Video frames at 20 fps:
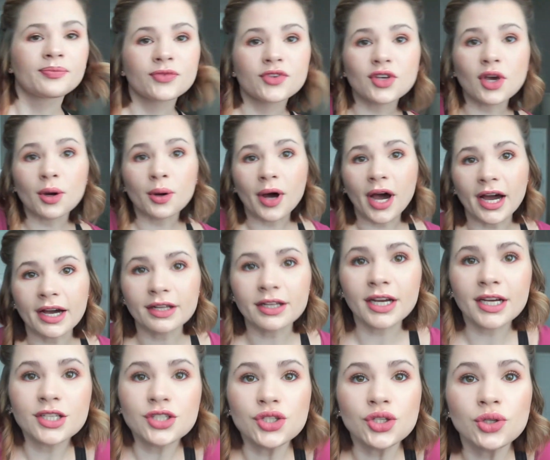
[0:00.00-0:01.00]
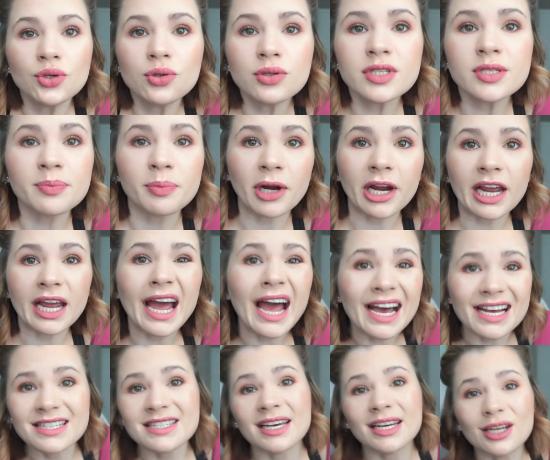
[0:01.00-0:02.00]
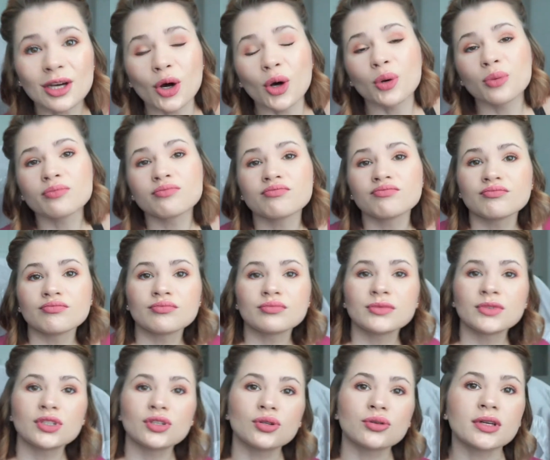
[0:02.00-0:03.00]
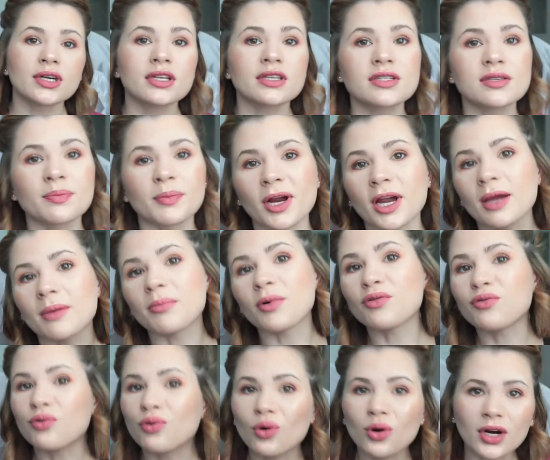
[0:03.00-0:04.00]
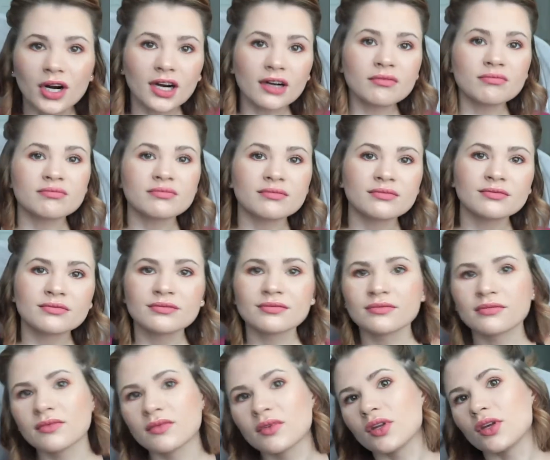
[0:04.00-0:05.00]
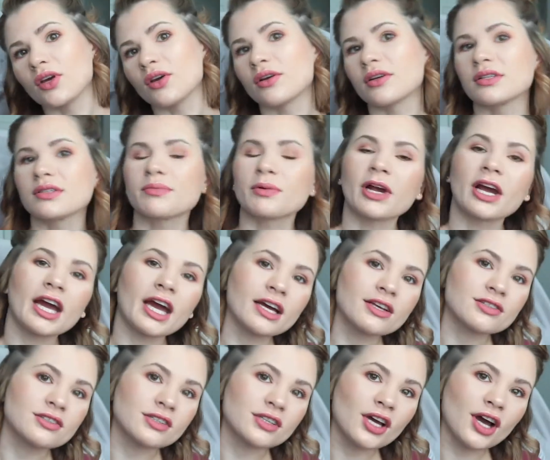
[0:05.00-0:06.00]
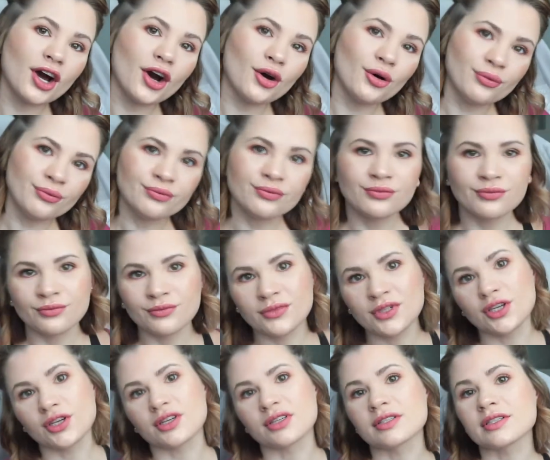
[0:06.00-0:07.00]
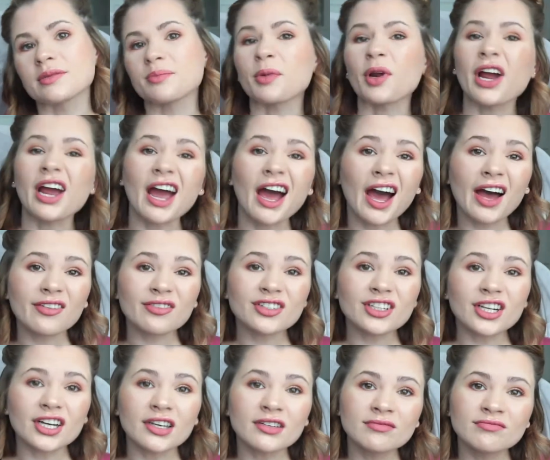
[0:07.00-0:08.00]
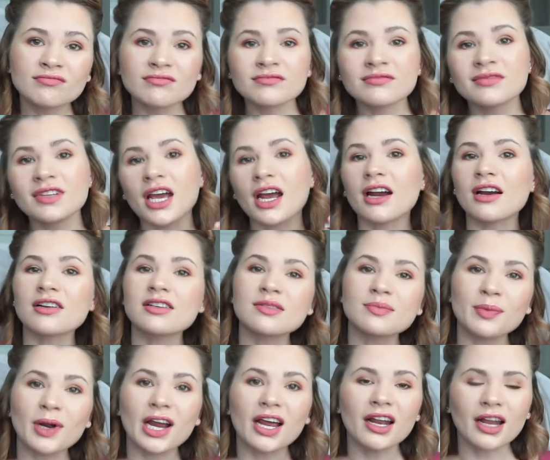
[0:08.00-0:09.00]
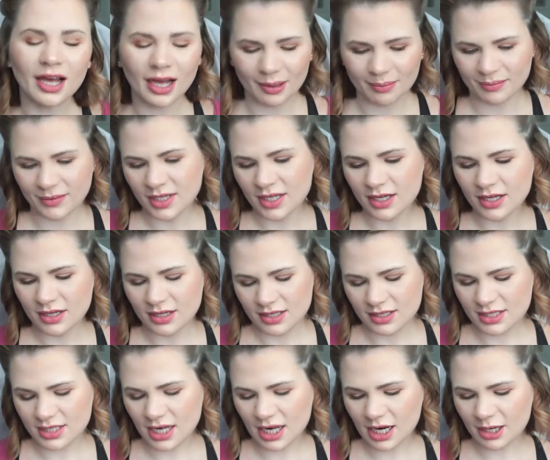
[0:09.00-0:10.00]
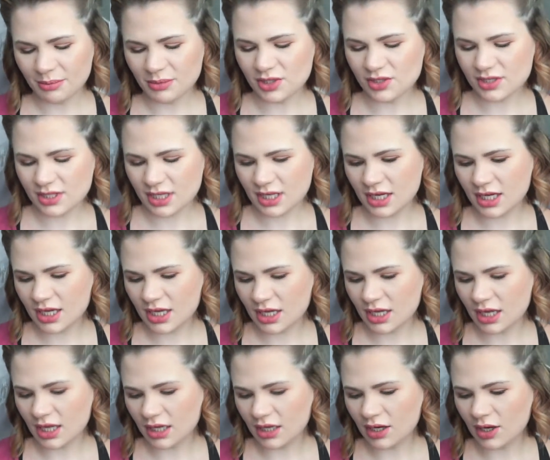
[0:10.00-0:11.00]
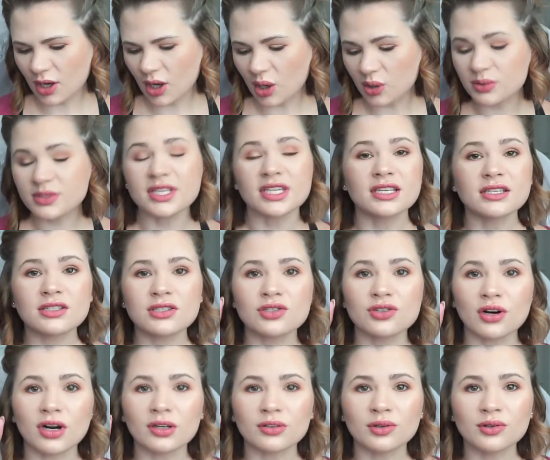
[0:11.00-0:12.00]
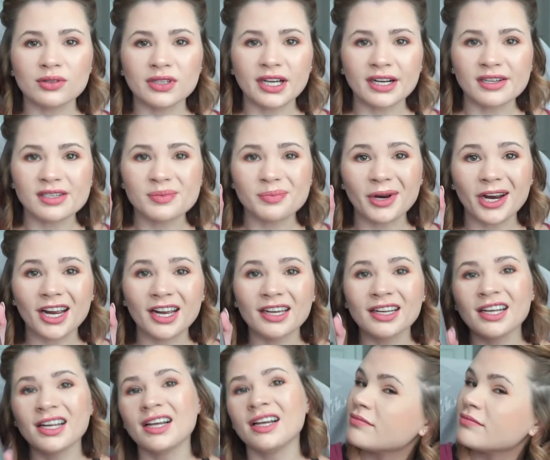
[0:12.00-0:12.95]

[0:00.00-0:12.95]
So I like to spray as I go. You could spray before, you could spray as you go, you can spray after, hairspray it up. Today I'm using Osis Stronghold Hairspray.